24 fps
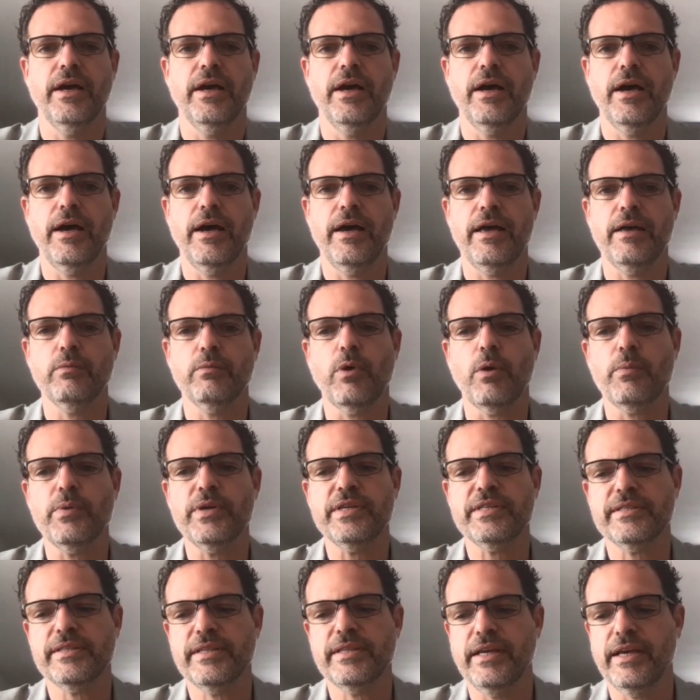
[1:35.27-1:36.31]
And what we
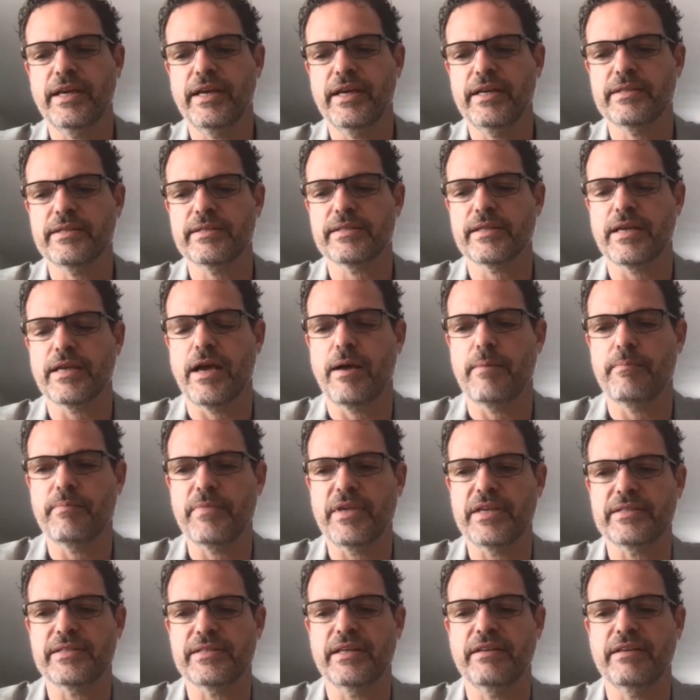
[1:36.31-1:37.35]
see is the
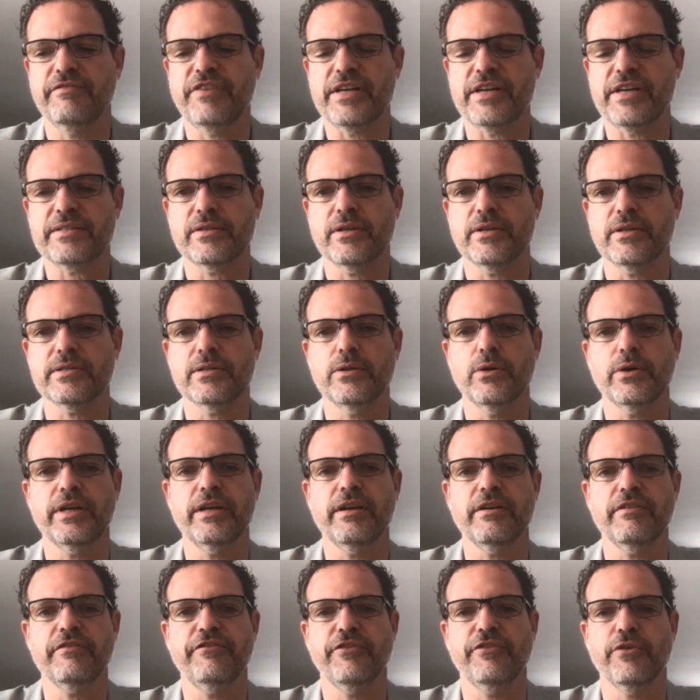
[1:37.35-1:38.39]
investors
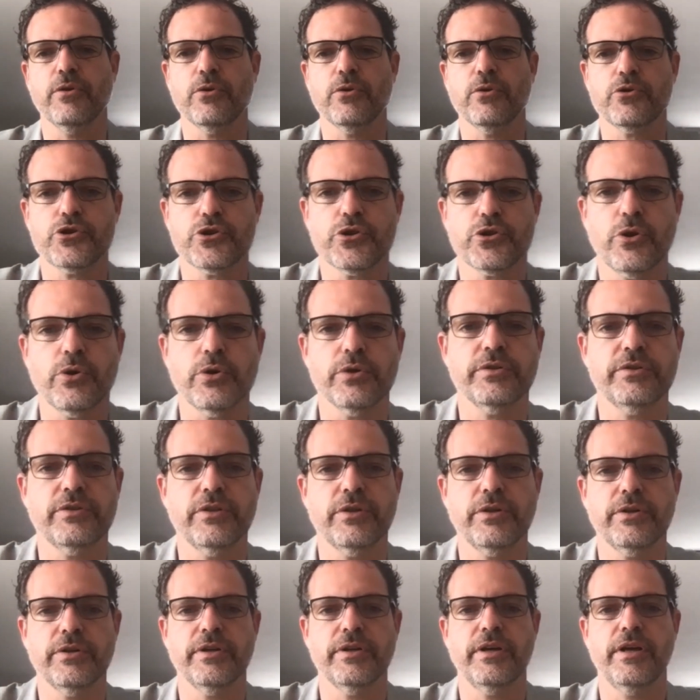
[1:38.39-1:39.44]
looking for
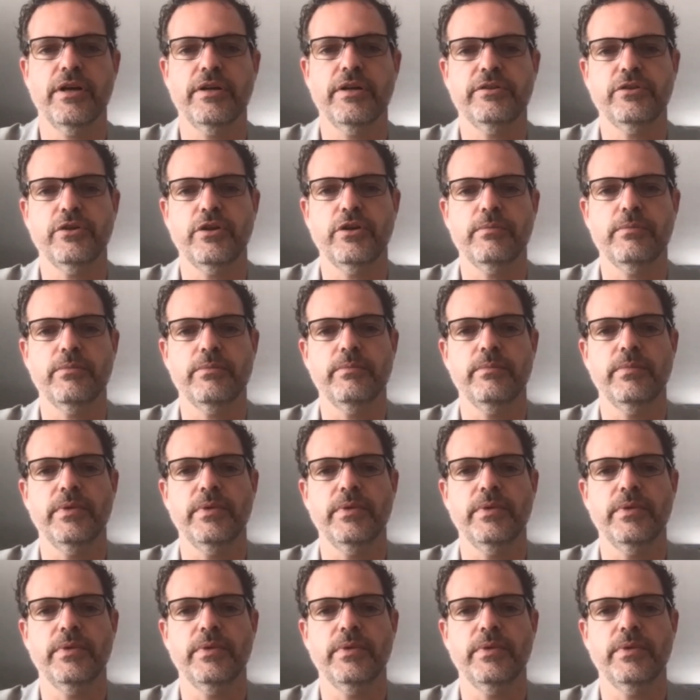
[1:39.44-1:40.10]
shorter term